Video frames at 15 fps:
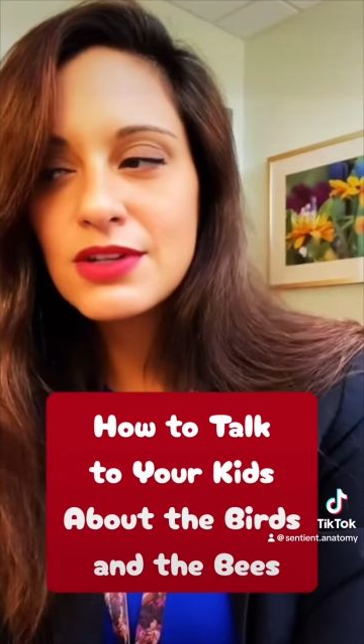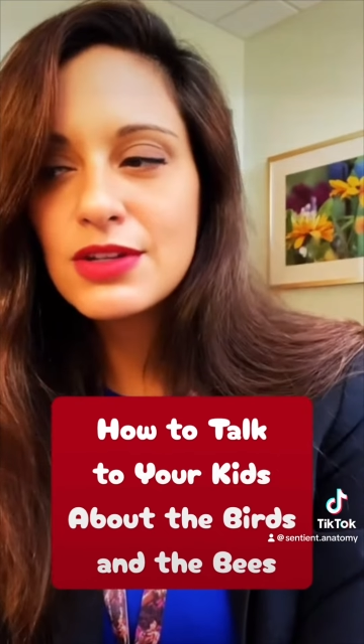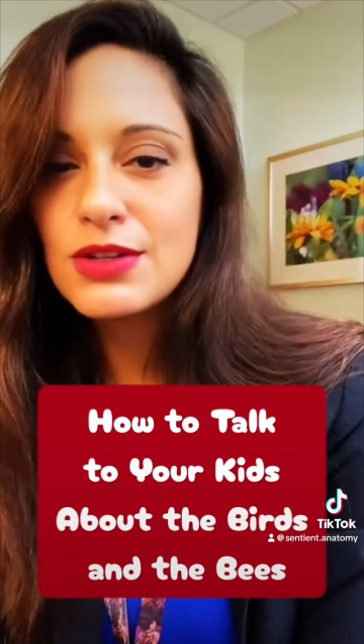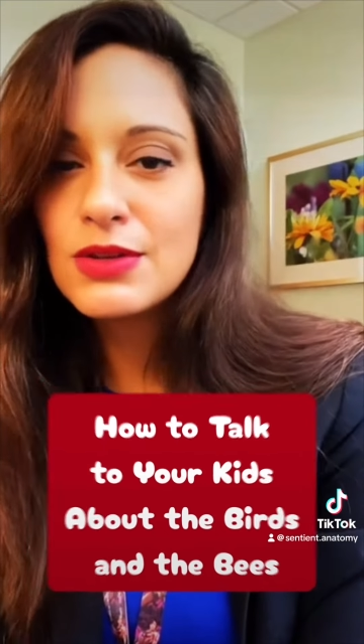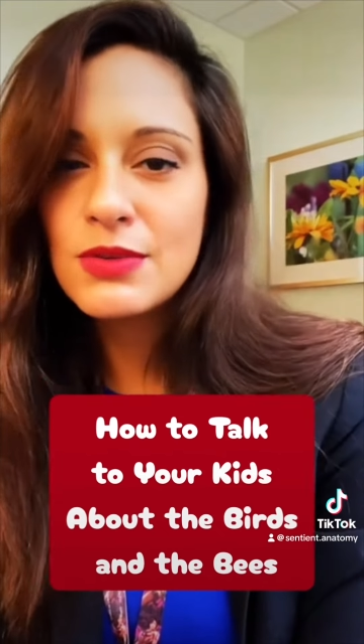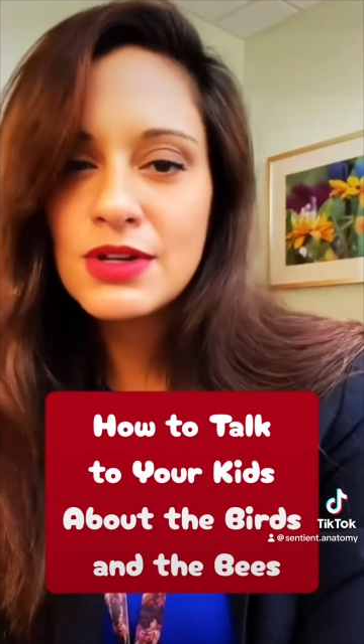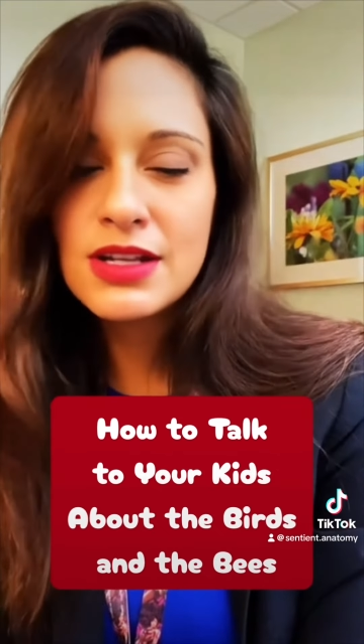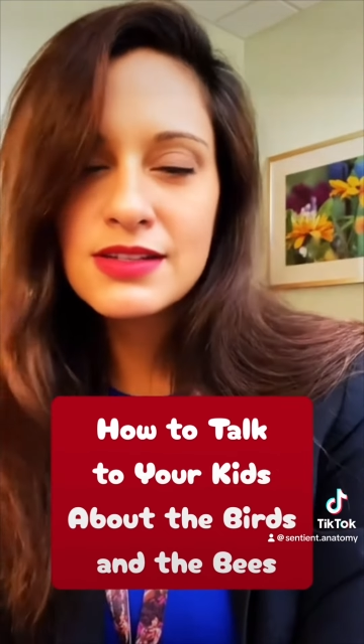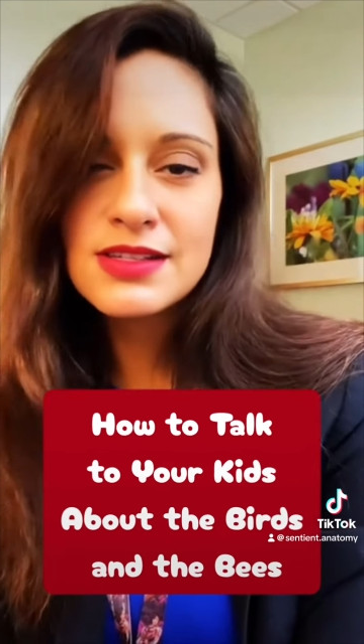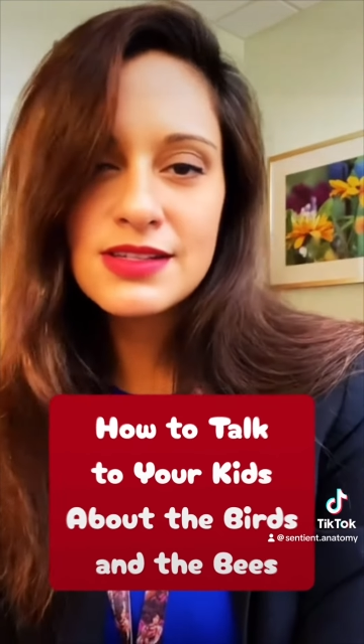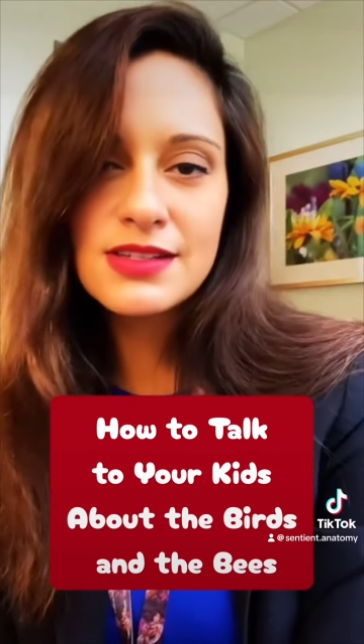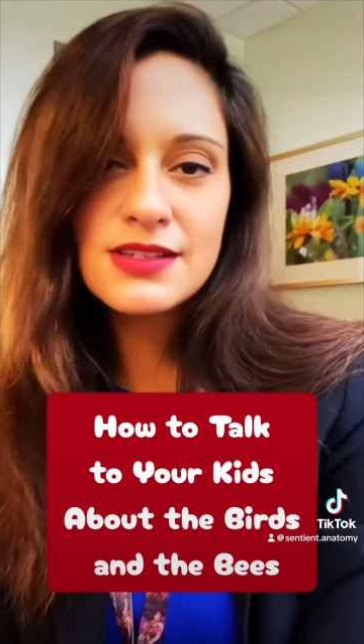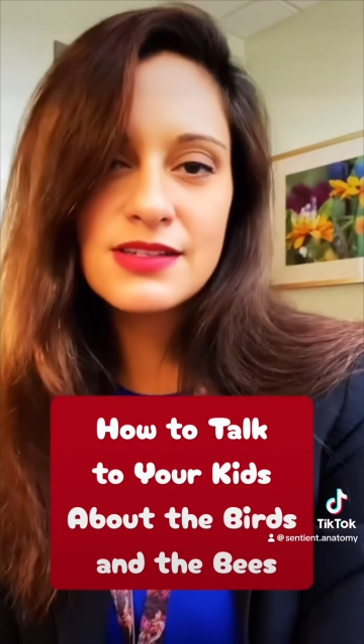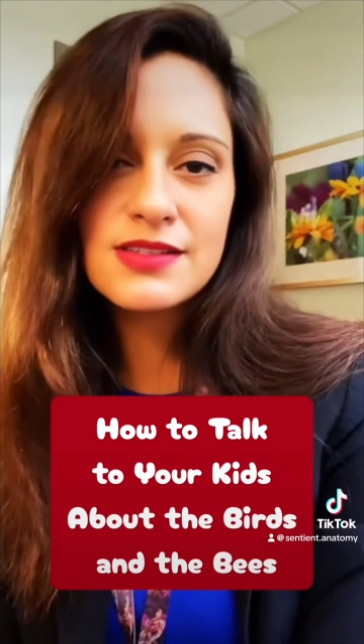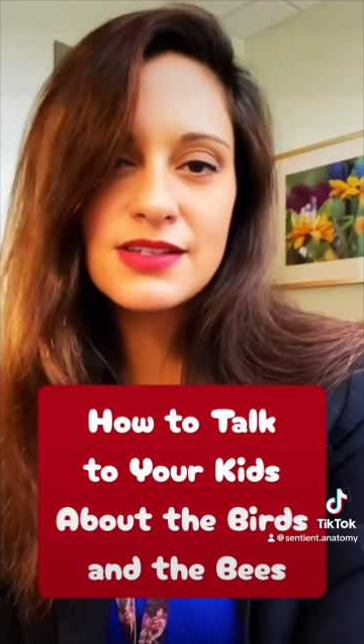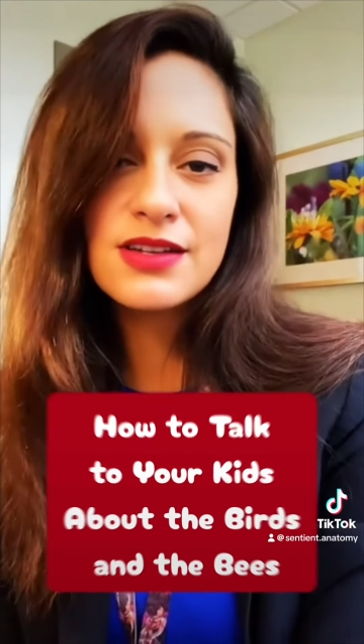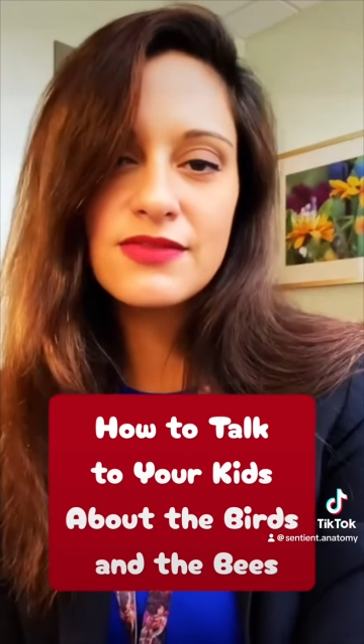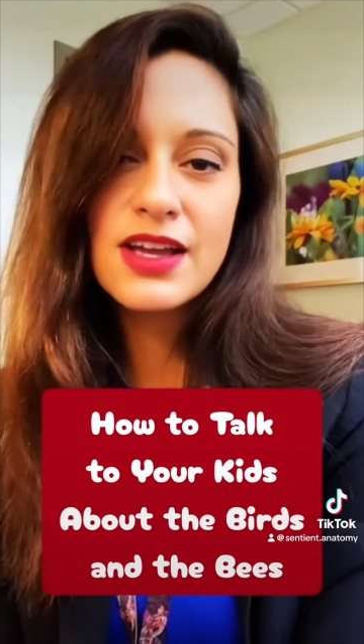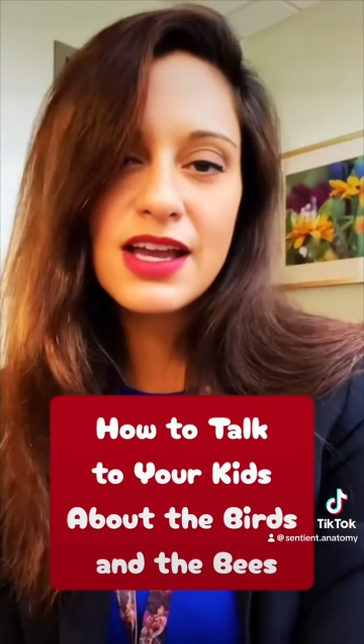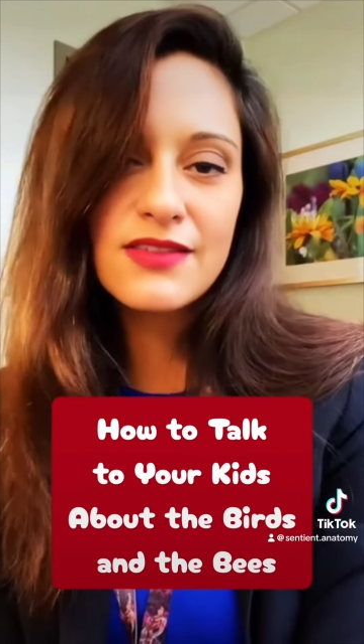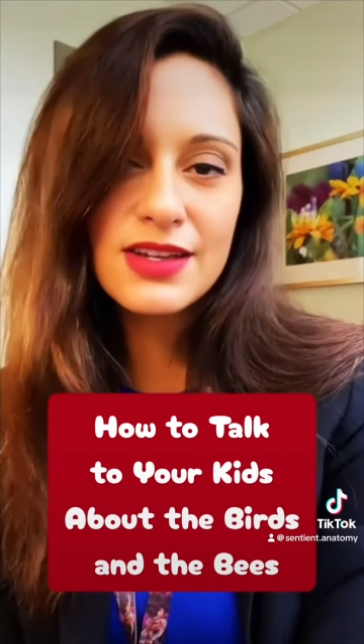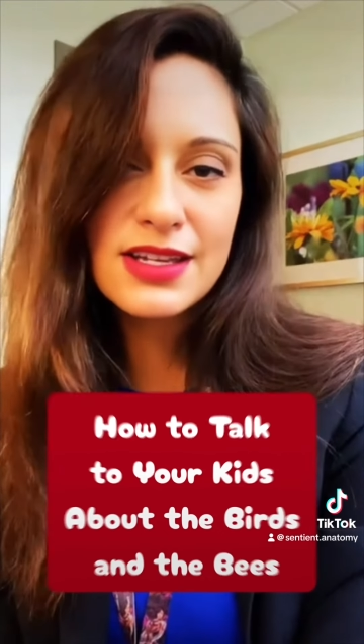the nuances of
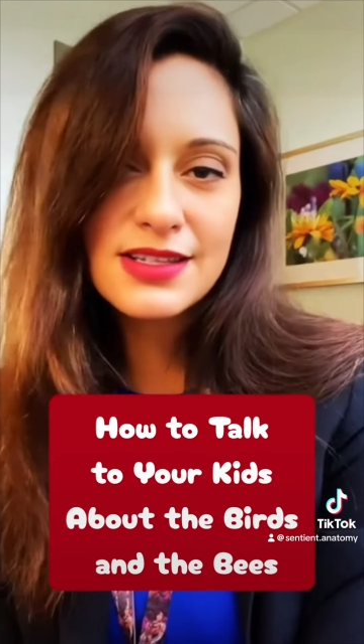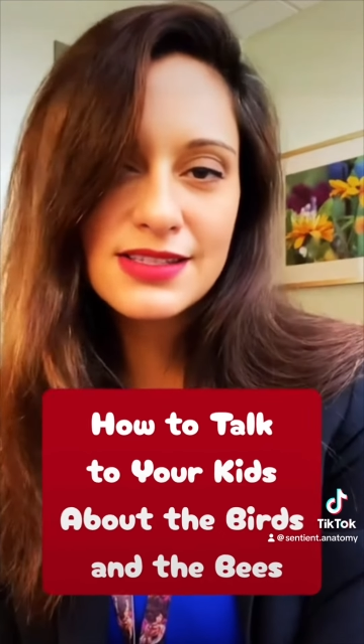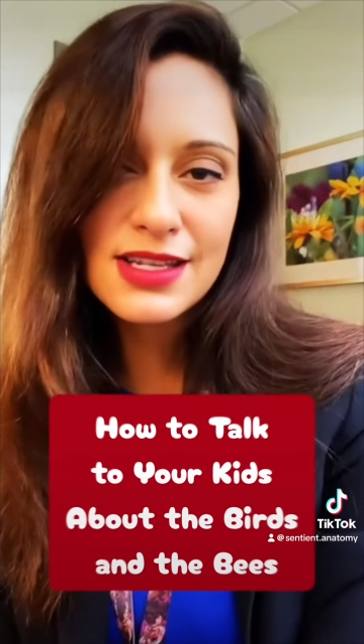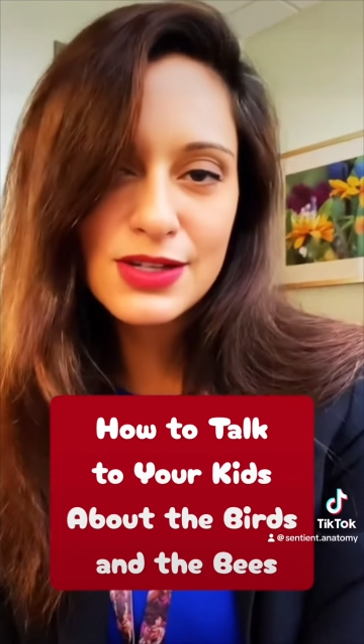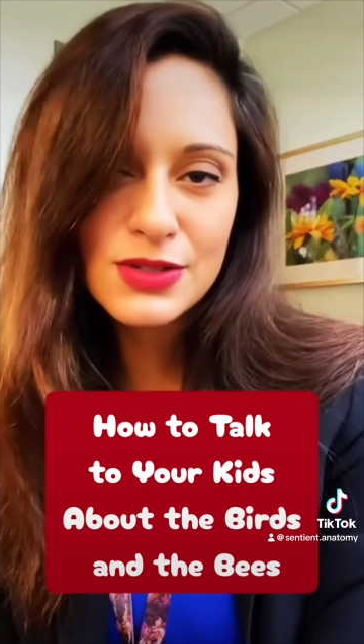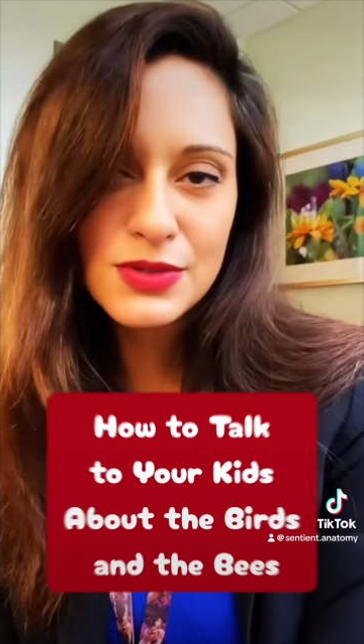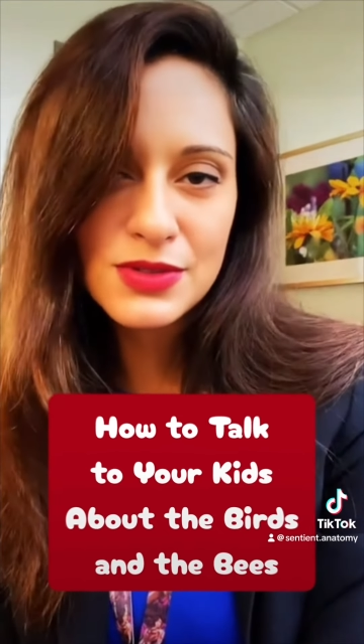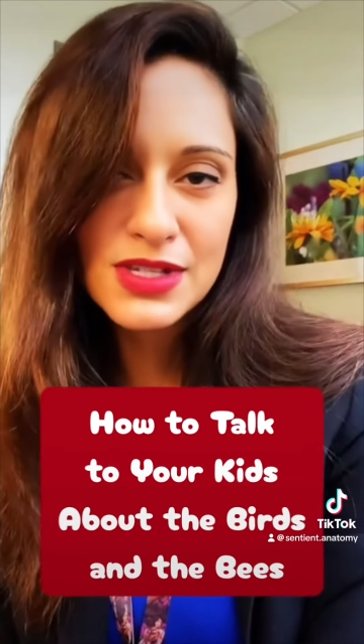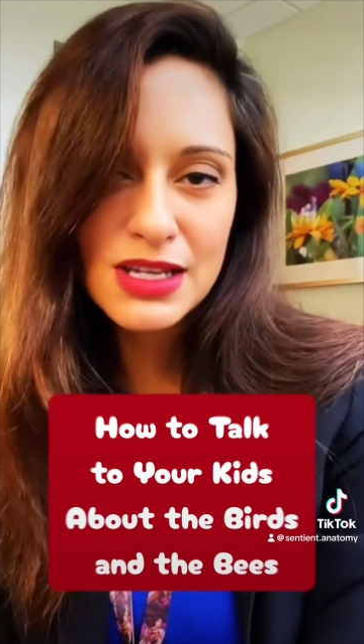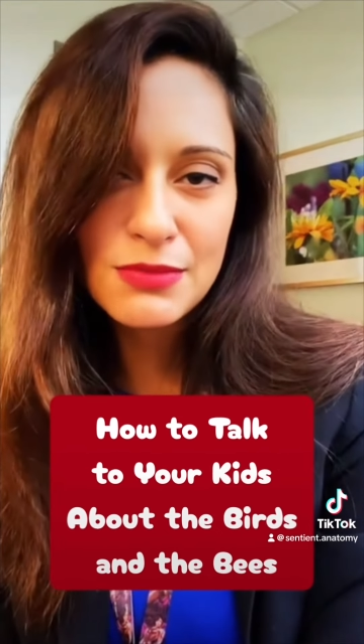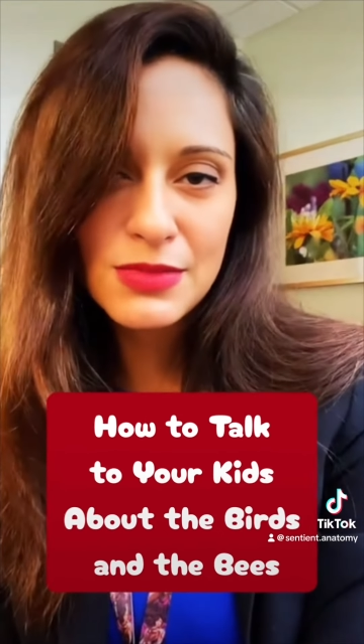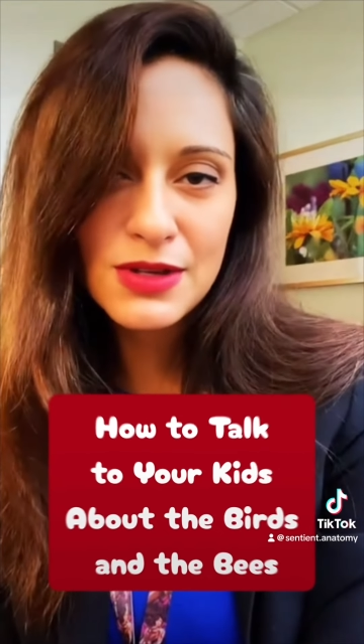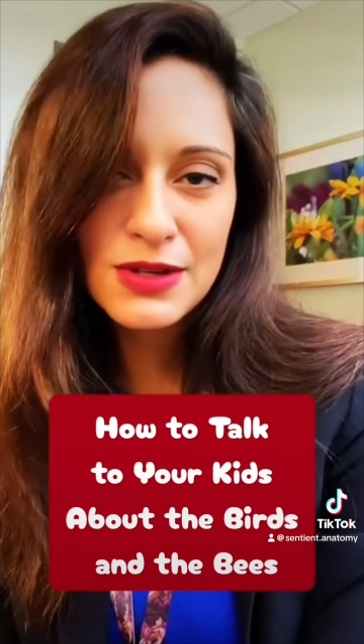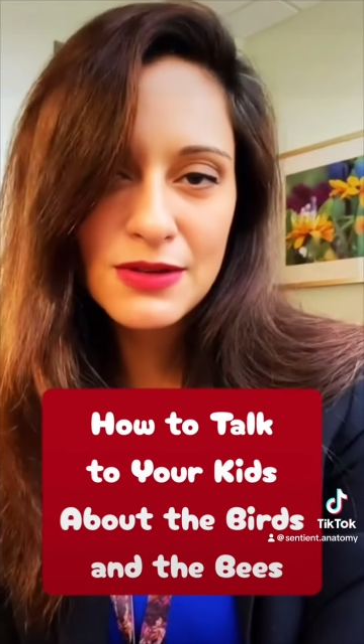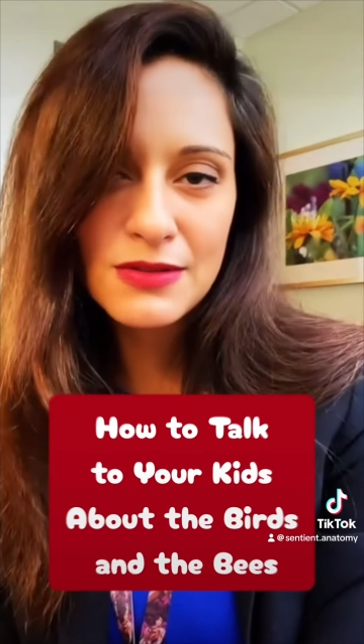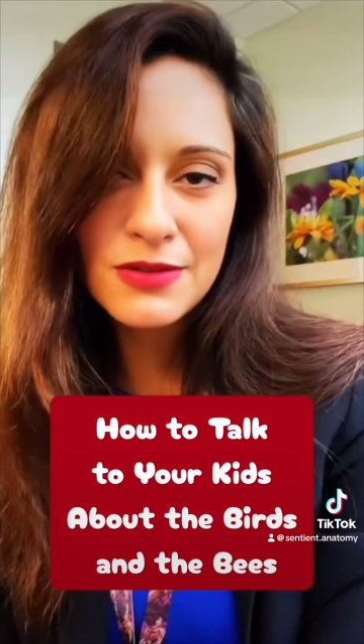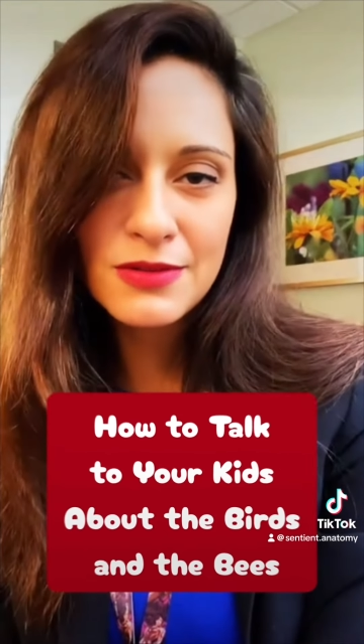having a sexual debut.